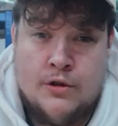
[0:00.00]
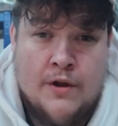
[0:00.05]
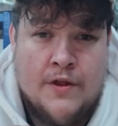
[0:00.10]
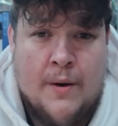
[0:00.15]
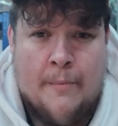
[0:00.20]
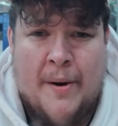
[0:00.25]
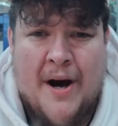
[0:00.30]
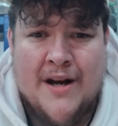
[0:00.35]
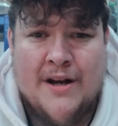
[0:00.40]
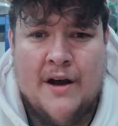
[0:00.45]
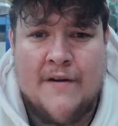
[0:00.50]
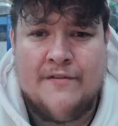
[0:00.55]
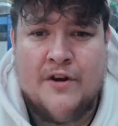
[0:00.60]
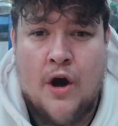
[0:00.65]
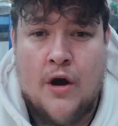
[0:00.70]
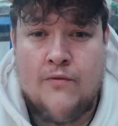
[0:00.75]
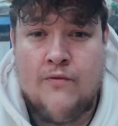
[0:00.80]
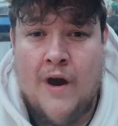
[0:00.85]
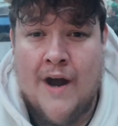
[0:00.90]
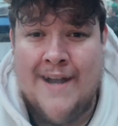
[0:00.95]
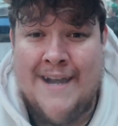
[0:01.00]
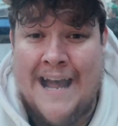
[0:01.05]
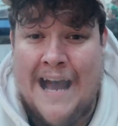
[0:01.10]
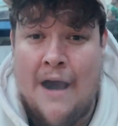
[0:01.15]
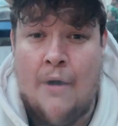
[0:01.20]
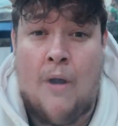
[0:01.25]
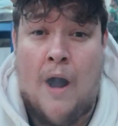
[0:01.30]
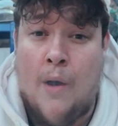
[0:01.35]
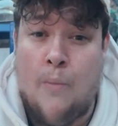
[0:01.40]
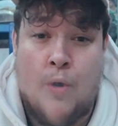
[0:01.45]
The bud I've got right
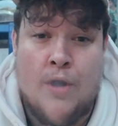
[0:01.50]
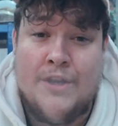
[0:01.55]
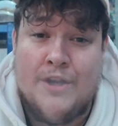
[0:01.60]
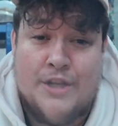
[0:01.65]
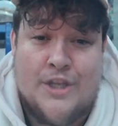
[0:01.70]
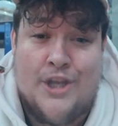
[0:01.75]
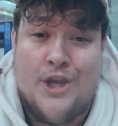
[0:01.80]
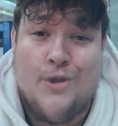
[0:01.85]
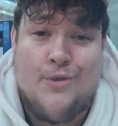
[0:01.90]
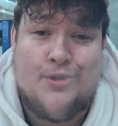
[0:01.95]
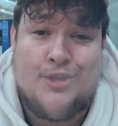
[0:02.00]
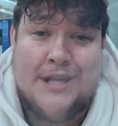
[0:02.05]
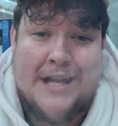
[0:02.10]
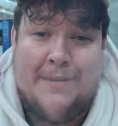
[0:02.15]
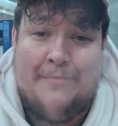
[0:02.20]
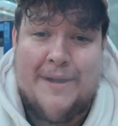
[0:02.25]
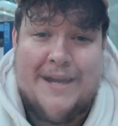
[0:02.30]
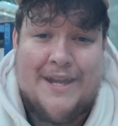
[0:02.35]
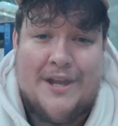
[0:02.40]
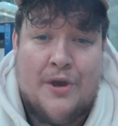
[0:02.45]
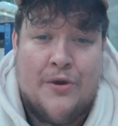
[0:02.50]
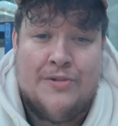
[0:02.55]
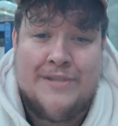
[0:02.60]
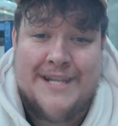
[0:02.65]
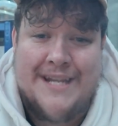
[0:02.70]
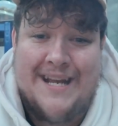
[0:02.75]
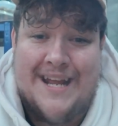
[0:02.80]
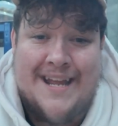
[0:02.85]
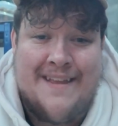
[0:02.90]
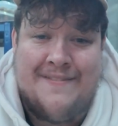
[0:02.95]
now, I wouldn't usually be
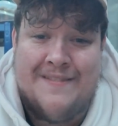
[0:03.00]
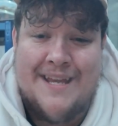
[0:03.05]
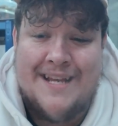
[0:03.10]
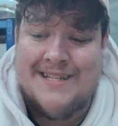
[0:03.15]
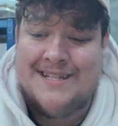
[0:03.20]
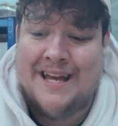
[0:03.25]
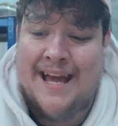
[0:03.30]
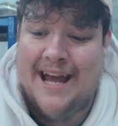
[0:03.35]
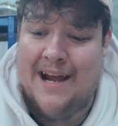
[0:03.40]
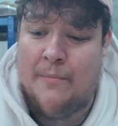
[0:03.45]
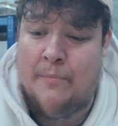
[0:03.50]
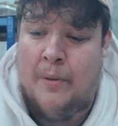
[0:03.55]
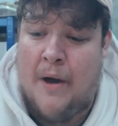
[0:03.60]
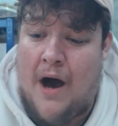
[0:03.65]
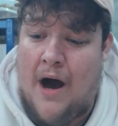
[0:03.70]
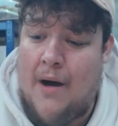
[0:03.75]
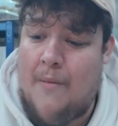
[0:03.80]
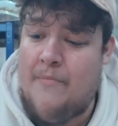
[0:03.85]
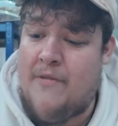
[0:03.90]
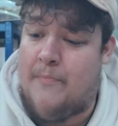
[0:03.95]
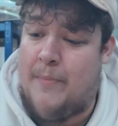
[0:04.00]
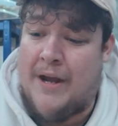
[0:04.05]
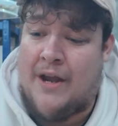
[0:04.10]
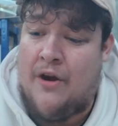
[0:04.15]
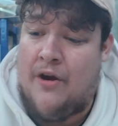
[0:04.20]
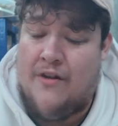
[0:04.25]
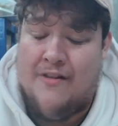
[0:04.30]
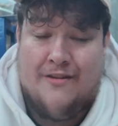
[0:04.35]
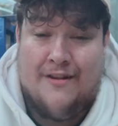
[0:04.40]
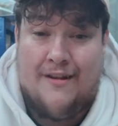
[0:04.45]
using in these King Palms
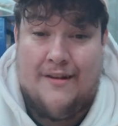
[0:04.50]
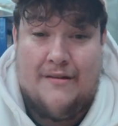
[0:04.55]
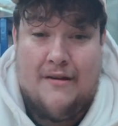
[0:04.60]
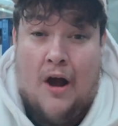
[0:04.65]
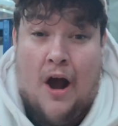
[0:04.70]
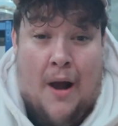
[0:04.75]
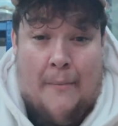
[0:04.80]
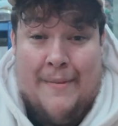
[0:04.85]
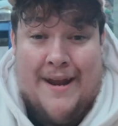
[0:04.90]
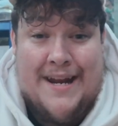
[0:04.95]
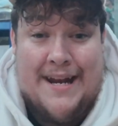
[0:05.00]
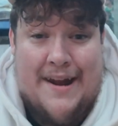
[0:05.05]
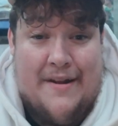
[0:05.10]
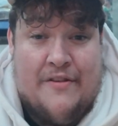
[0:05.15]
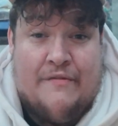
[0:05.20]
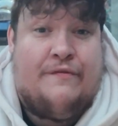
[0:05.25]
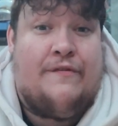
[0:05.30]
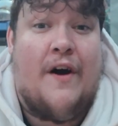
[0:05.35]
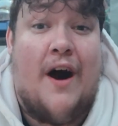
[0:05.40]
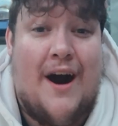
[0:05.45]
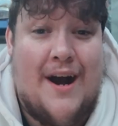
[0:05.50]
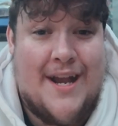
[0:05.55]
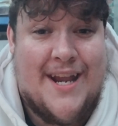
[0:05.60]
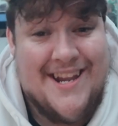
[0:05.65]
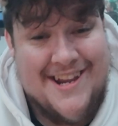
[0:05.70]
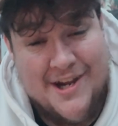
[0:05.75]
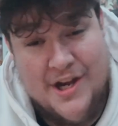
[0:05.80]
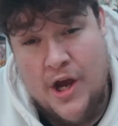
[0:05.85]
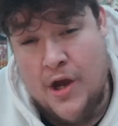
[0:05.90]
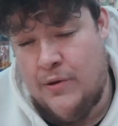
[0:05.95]
because, I mean, it's fire,
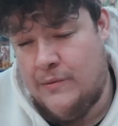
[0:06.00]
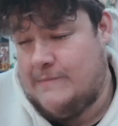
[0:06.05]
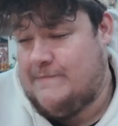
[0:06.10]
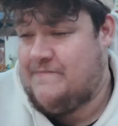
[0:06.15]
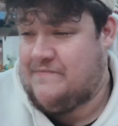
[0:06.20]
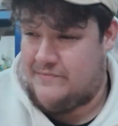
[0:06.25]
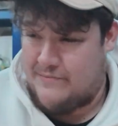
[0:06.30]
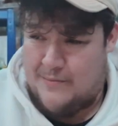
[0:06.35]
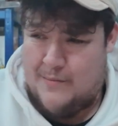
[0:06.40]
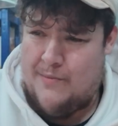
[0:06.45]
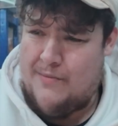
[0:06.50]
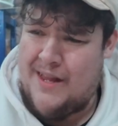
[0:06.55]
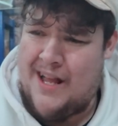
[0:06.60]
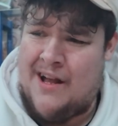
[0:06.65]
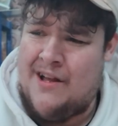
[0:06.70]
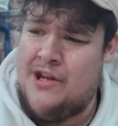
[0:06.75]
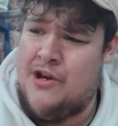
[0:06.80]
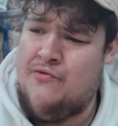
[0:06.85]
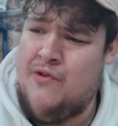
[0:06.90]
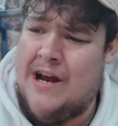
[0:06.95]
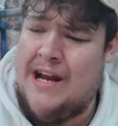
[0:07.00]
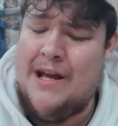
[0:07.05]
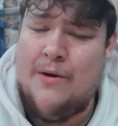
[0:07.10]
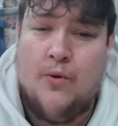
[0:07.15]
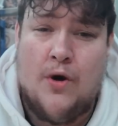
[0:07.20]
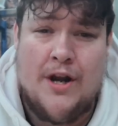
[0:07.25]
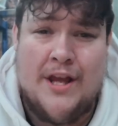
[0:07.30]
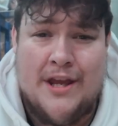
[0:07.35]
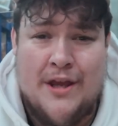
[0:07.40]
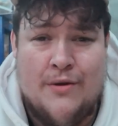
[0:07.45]
you know. You really
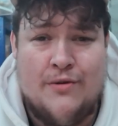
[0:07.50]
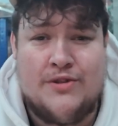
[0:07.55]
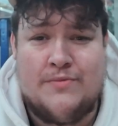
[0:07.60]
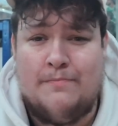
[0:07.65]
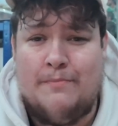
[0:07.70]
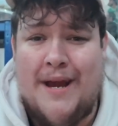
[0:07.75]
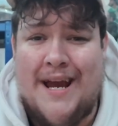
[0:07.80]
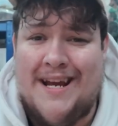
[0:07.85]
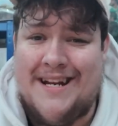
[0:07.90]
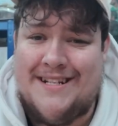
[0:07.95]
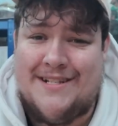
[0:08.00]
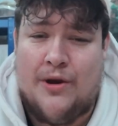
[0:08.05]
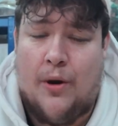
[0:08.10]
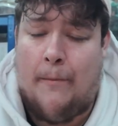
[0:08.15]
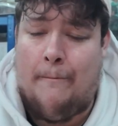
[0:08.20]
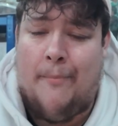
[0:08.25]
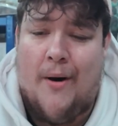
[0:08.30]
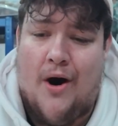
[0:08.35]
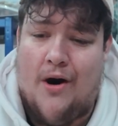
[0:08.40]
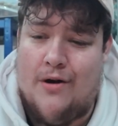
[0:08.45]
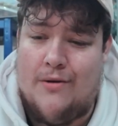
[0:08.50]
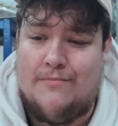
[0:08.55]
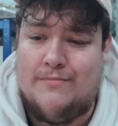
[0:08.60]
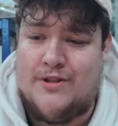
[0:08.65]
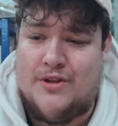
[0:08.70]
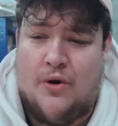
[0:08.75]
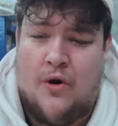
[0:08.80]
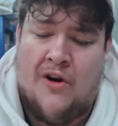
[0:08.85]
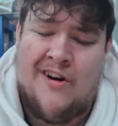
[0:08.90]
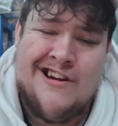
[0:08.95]
want to use mids or
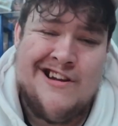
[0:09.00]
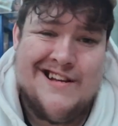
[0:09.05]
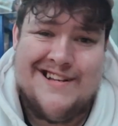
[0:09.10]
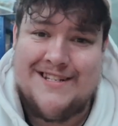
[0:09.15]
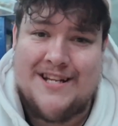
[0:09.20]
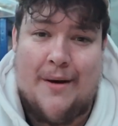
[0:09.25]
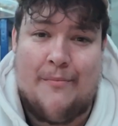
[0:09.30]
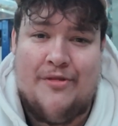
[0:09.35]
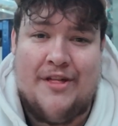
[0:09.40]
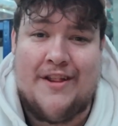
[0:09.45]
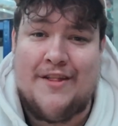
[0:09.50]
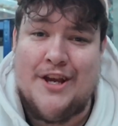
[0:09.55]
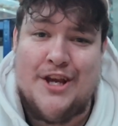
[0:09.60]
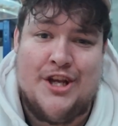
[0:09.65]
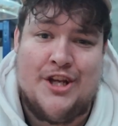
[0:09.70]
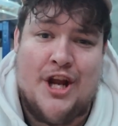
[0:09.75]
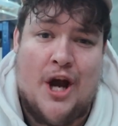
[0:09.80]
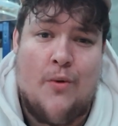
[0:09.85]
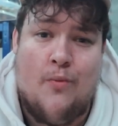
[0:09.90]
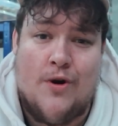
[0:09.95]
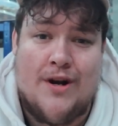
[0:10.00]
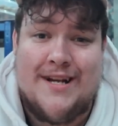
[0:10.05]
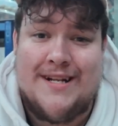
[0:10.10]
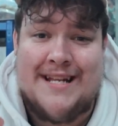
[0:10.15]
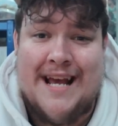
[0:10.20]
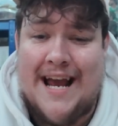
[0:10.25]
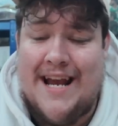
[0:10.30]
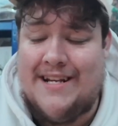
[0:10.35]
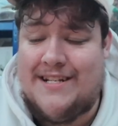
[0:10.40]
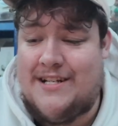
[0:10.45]
bottoms or something that you don't want to
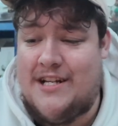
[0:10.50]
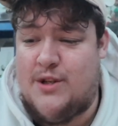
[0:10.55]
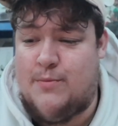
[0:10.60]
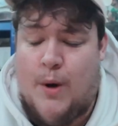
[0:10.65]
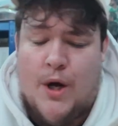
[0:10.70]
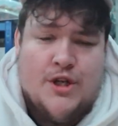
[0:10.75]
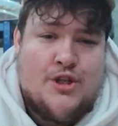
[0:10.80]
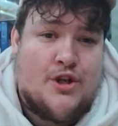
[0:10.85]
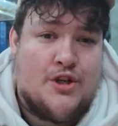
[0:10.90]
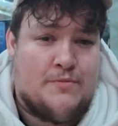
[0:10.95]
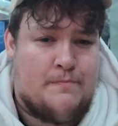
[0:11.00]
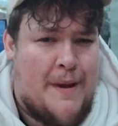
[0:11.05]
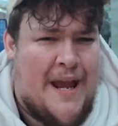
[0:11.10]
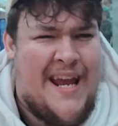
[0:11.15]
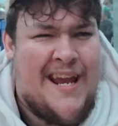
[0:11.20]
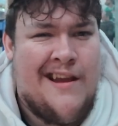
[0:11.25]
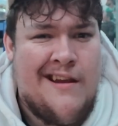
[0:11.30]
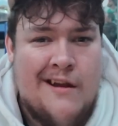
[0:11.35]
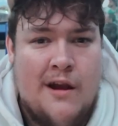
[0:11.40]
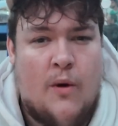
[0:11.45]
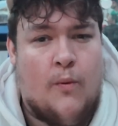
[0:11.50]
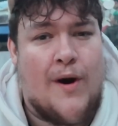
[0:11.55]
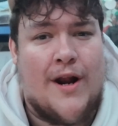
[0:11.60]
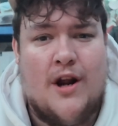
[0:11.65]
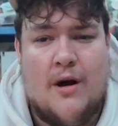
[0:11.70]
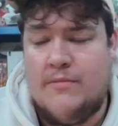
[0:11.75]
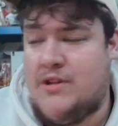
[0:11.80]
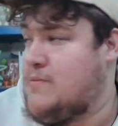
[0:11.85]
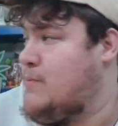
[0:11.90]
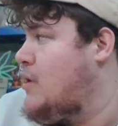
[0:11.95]
taste as much, because me, when
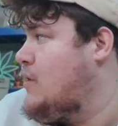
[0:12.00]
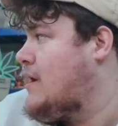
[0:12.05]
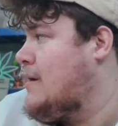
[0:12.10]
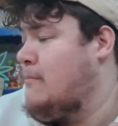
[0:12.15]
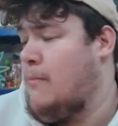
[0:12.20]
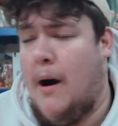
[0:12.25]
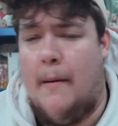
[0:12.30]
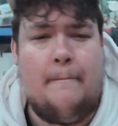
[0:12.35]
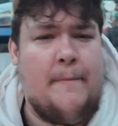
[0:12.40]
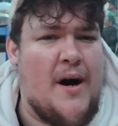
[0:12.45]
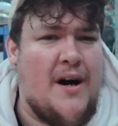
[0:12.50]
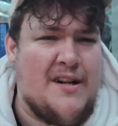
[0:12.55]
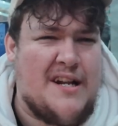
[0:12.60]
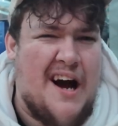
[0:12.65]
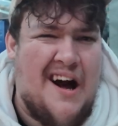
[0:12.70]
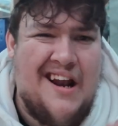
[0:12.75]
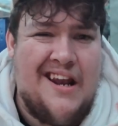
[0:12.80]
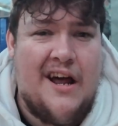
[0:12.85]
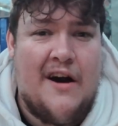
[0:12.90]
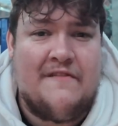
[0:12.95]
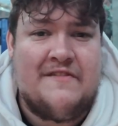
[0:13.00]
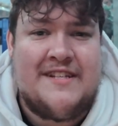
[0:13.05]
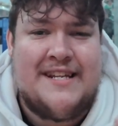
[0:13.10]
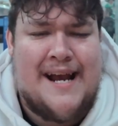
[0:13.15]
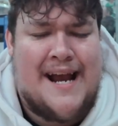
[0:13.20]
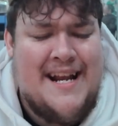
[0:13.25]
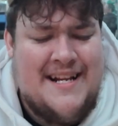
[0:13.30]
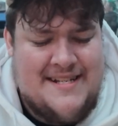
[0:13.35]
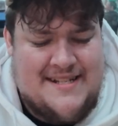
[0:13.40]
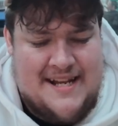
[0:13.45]
I'm smoking my bud, I love
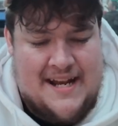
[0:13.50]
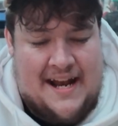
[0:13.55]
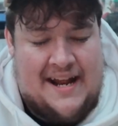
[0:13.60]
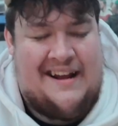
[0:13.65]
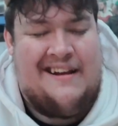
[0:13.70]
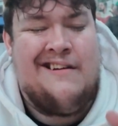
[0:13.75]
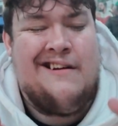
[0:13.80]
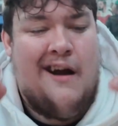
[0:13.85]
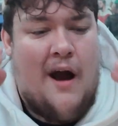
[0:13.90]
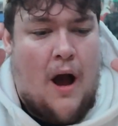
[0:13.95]
tasting it.